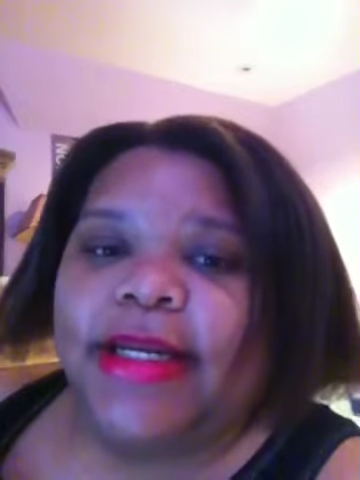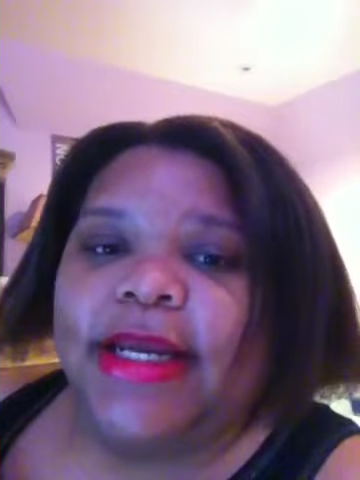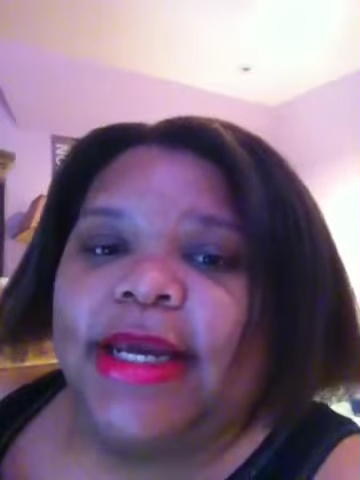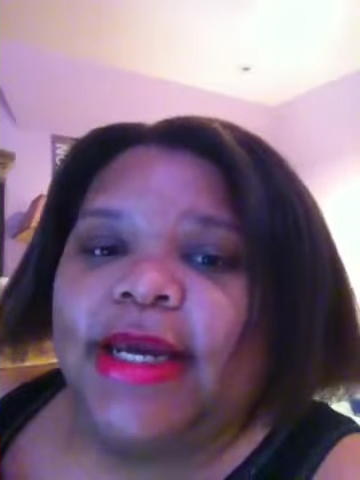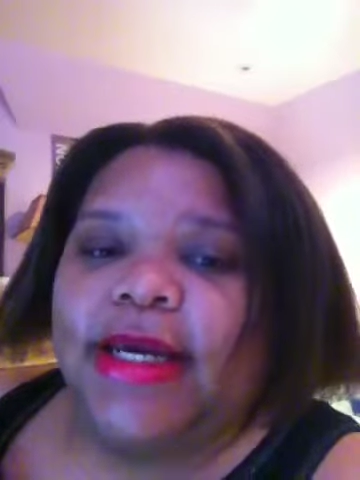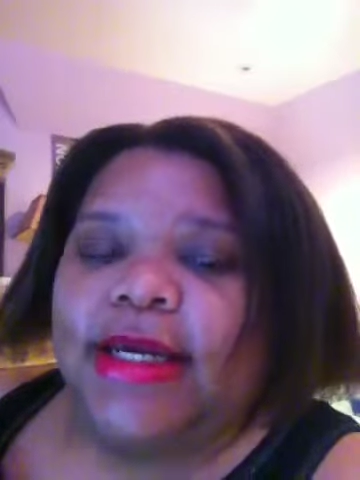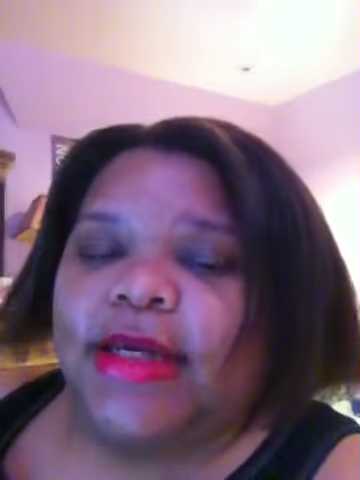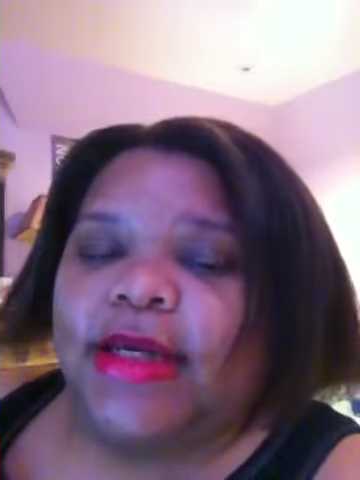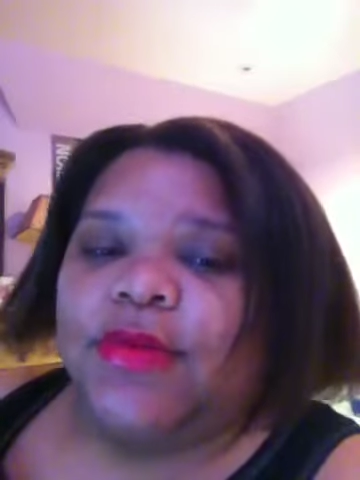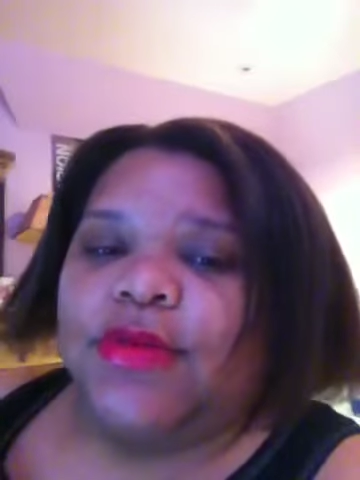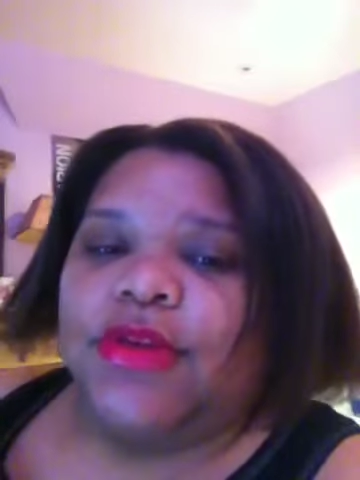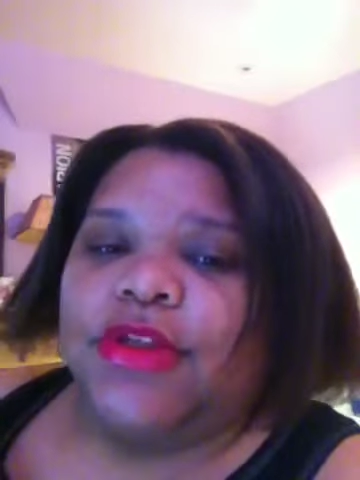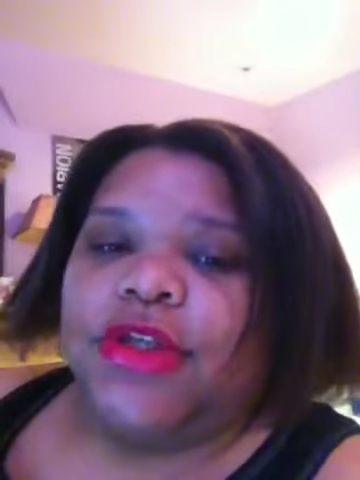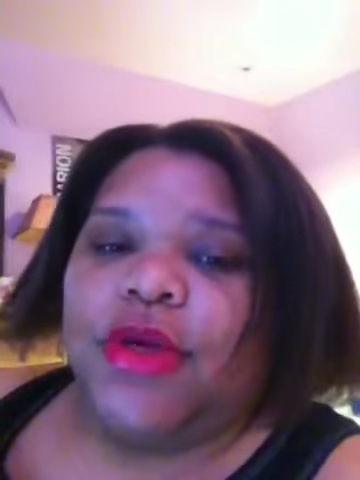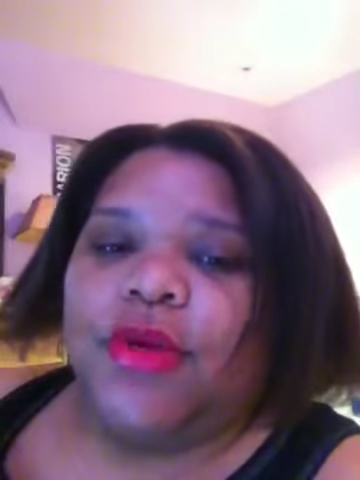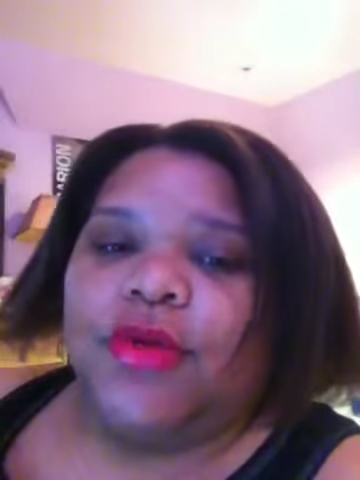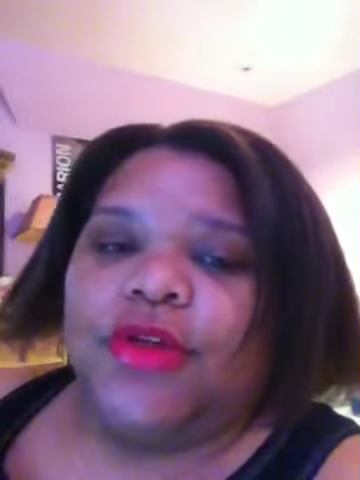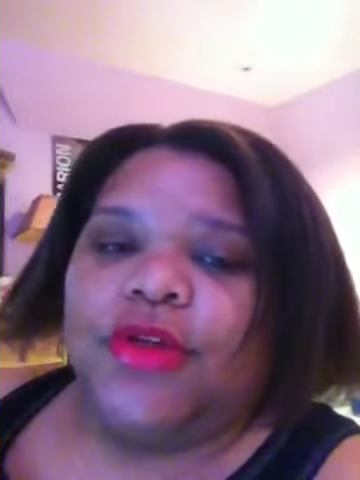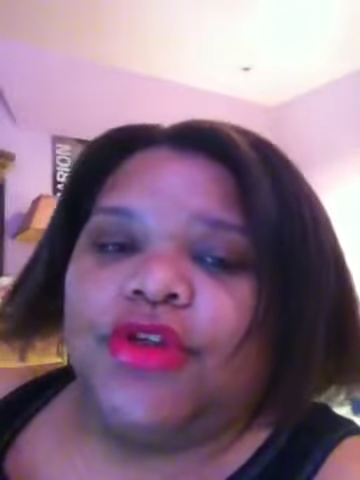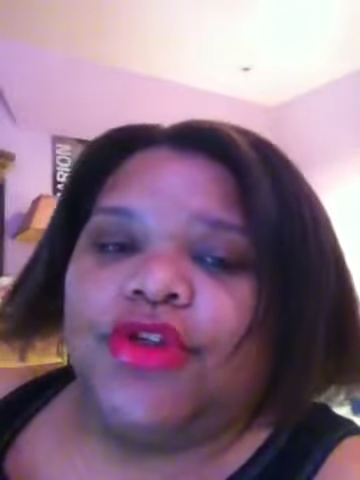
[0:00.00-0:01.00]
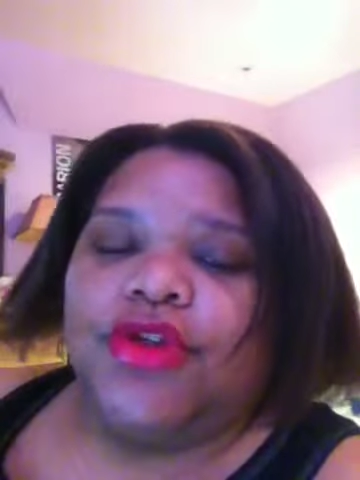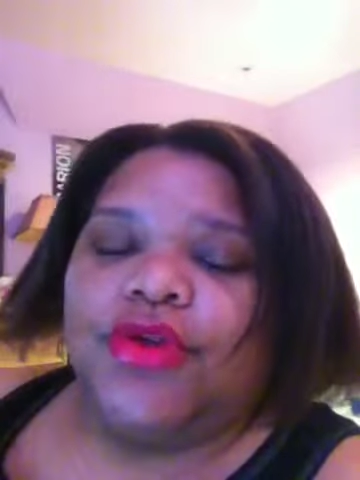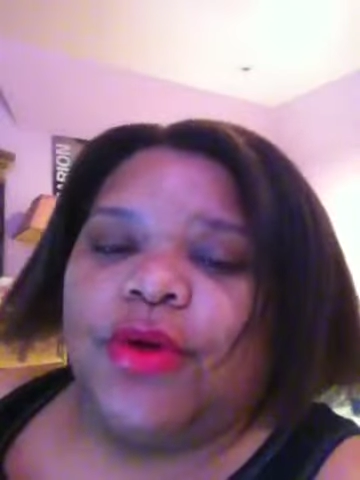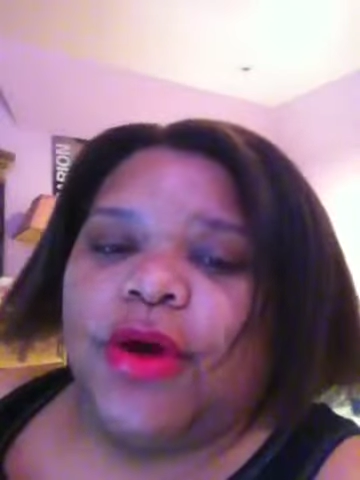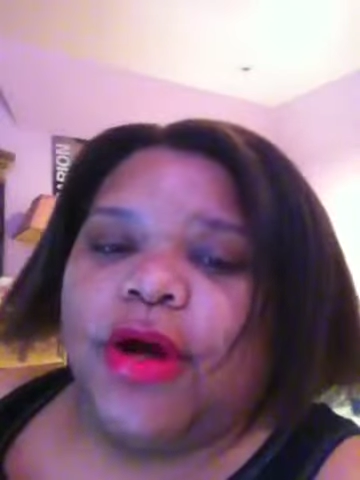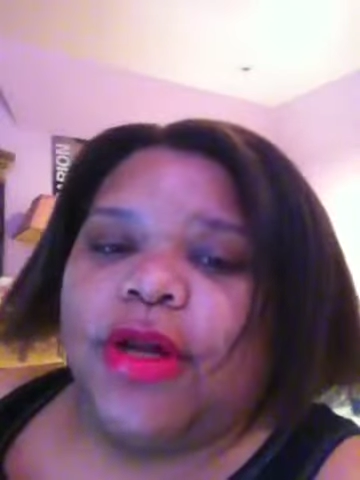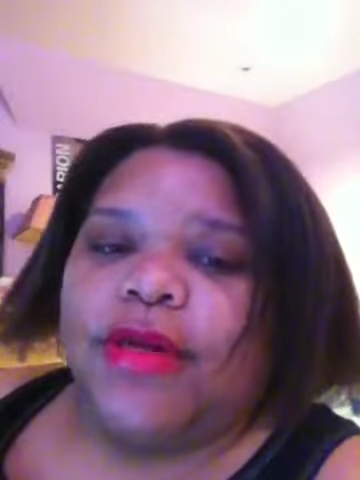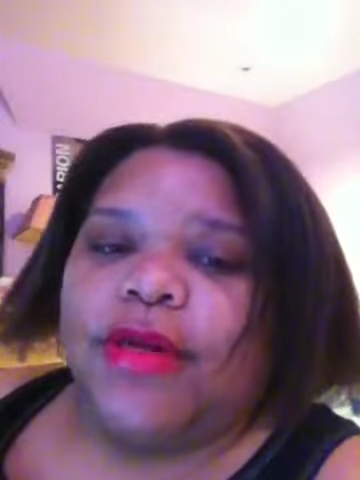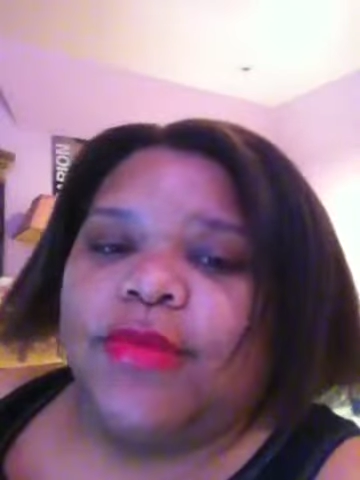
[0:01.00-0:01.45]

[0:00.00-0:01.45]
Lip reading: He was so distraught.